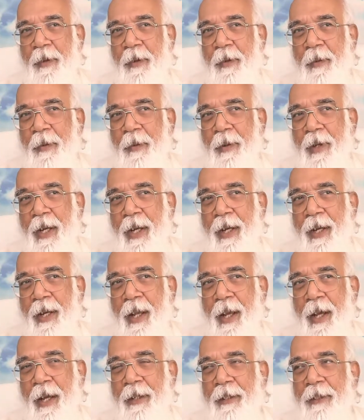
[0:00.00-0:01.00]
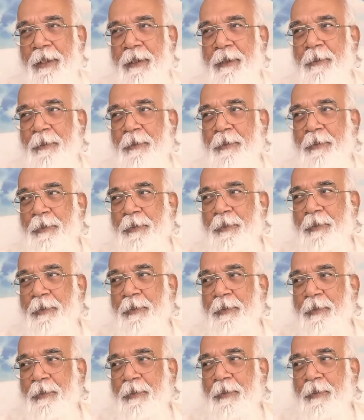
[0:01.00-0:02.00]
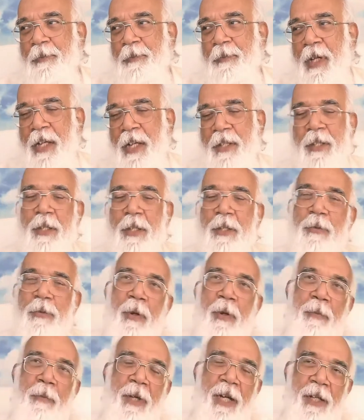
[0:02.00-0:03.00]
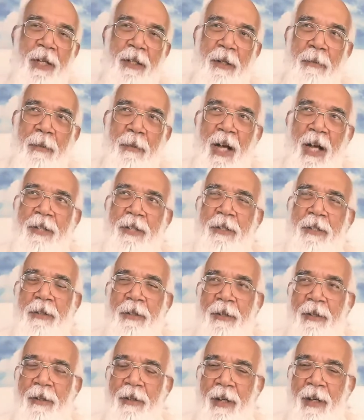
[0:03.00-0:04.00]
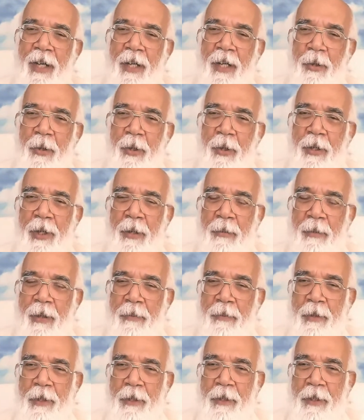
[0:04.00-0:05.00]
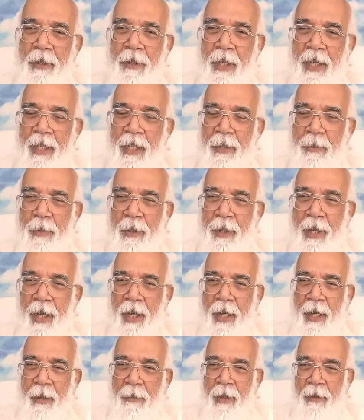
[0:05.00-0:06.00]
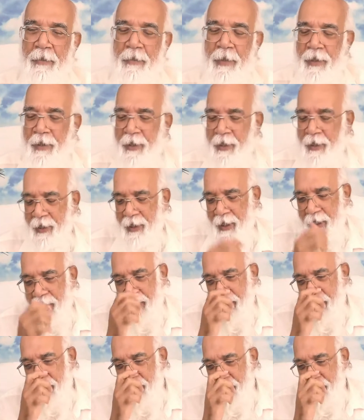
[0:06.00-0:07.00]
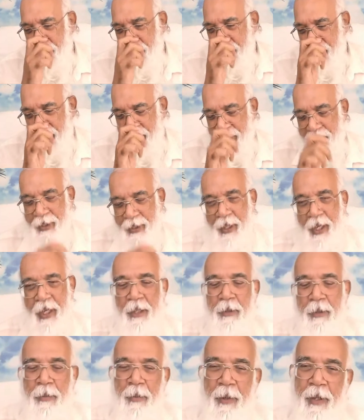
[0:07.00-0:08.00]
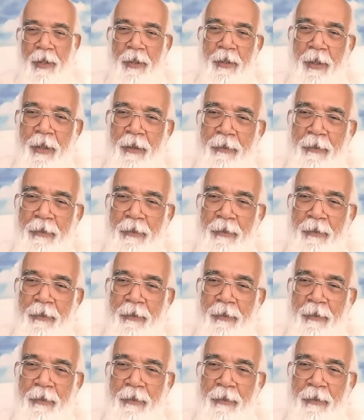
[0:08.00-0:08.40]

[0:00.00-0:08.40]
one uh, message from another master. I don't remember the text, but I remember the uh, statement.